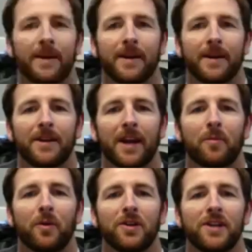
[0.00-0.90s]
You got
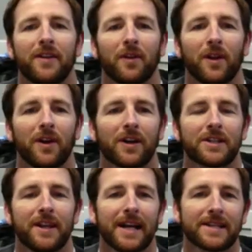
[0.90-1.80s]
to appreciate the
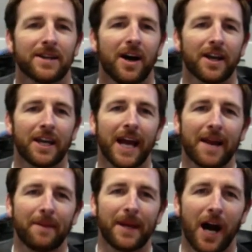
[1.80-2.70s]
lyrics to that song. You
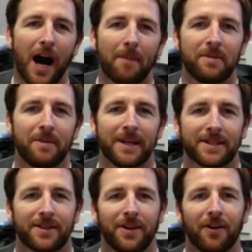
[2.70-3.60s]
got to be an
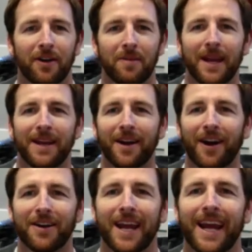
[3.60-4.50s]
optimist. You know what I mean? In
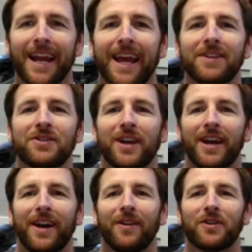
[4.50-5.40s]
our day and age,
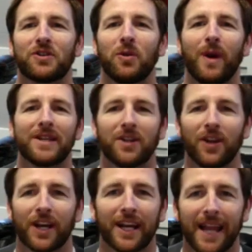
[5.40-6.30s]
there's two ways to
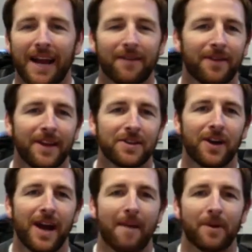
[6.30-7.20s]
look at life. Things
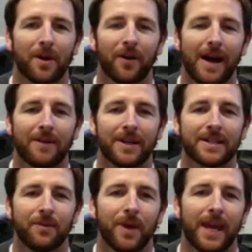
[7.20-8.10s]
are happening all around
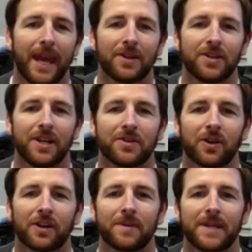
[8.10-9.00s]
us, and we can't change
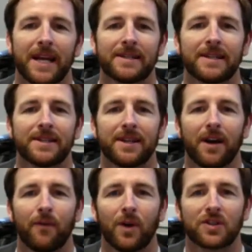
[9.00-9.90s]

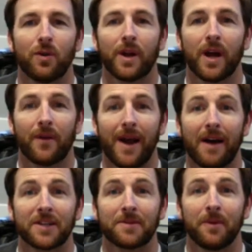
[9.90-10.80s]
circumstances of what's going on
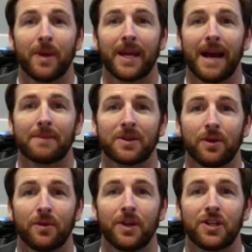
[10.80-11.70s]
around us, but we can
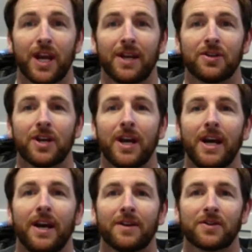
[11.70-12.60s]
absolutely change
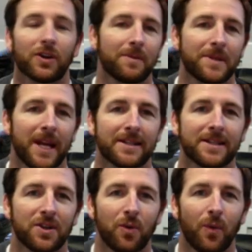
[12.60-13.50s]
the
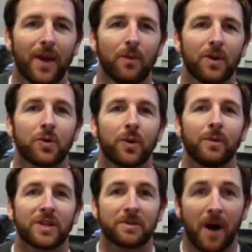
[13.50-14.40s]
circumstances and the way in which we
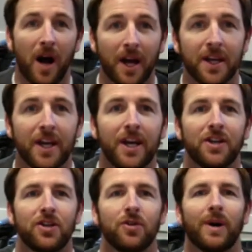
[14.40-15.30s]
respond
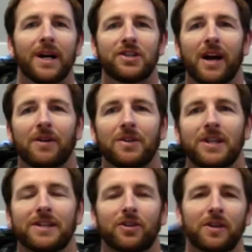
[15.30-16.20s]
to
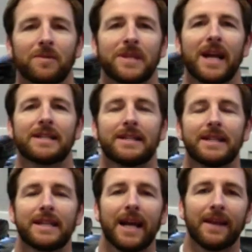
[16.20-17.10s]
challenging circumstances.
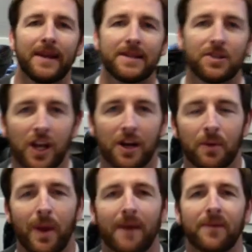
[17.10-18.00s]
And tonight, ladies and
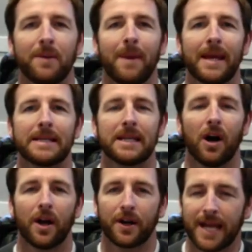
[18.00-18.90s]
gentlemen, we have an amazing
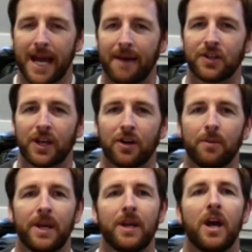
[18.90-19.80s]
honor to have a
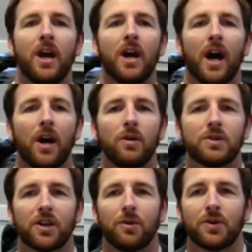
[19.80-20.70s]
gentleman
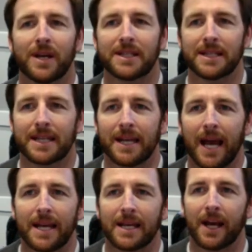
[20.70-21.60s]
who's going to address us
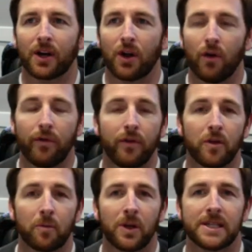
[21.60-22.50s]
tonight and kind of go through
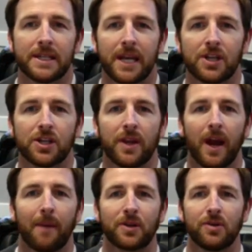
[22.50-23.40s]
the presentation,
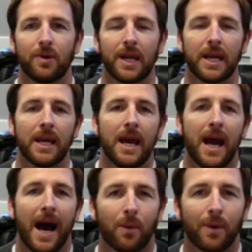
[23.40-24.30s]
the opportunity.
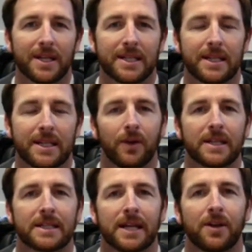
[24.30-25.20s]
I don't want to steal
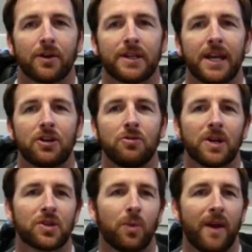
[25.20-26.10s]
his thunder or take too
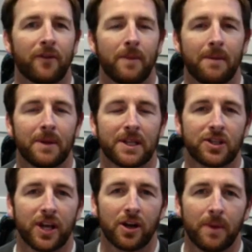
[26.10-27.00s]
much away from him, but
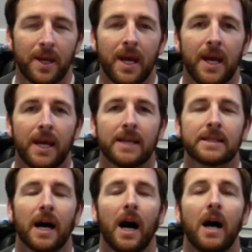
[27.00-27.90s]
this gentleman
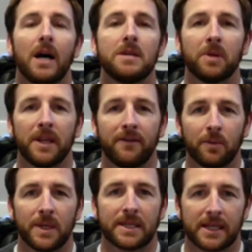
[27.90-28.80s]
is
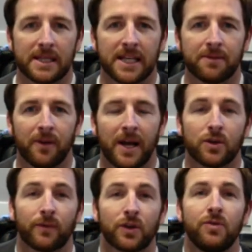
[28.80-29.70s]
unbelievably successful,
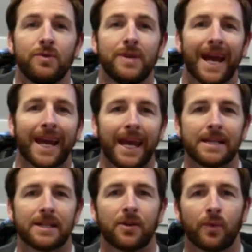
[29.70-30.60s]
has over 2
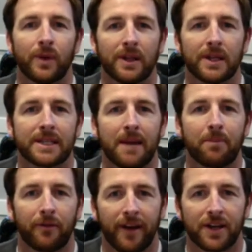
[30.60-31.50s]
decades in the real estate
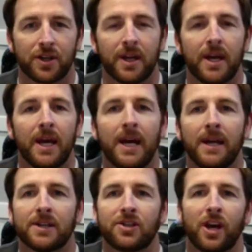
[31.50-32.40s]
profession.
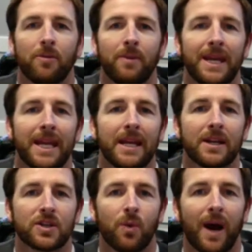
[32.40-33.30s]
This gentleman, he
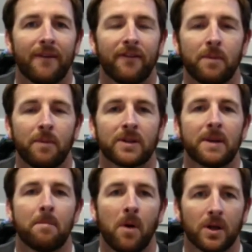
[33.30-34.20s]
and his wife have built
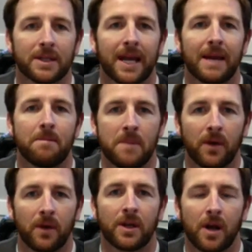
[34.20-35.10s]
a
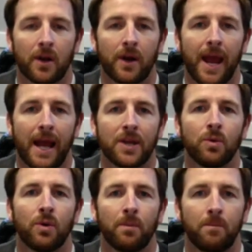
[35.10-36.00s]
multi-million-dollar
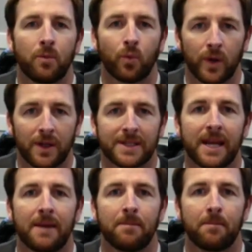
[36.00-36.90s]
annual real estate